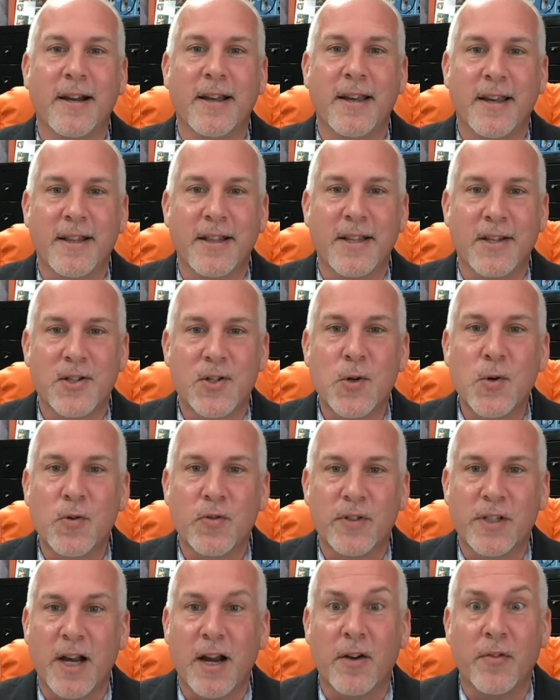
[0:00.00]
in the school
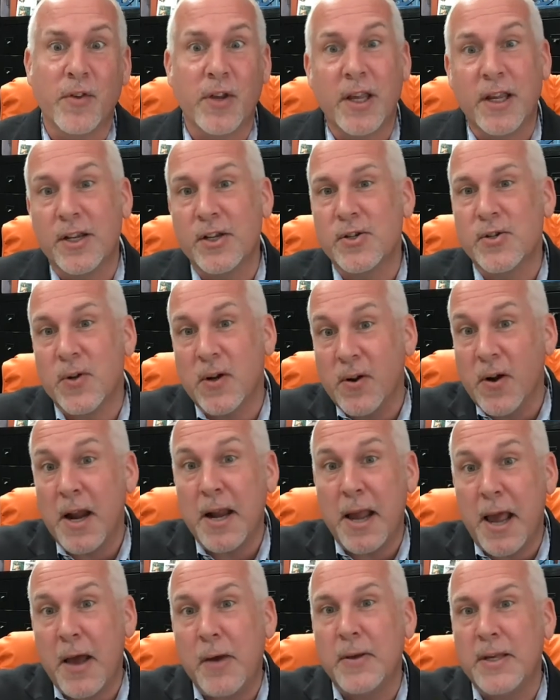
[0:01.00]
photography industry right
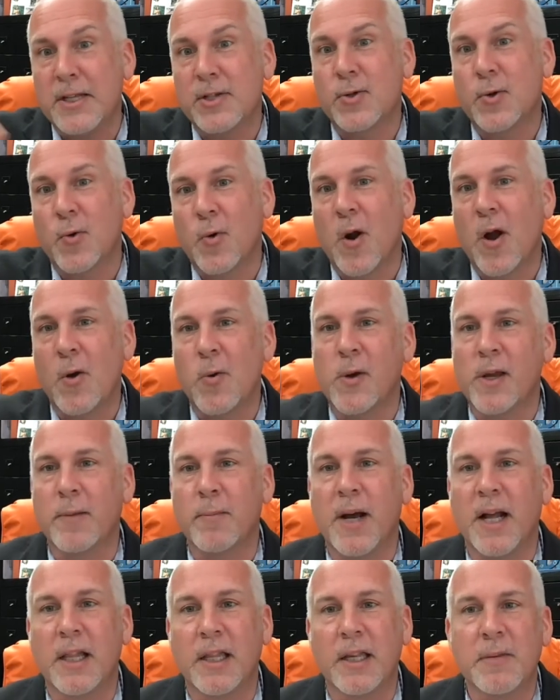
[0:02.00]
now is growing
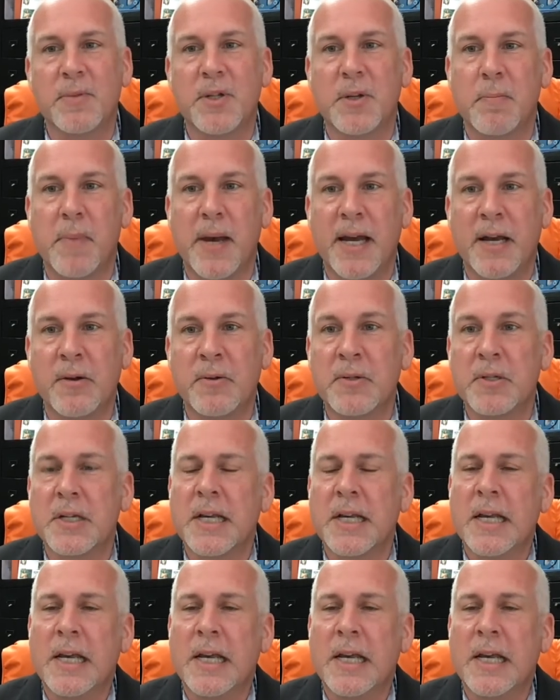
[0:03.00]
by leaps and bounds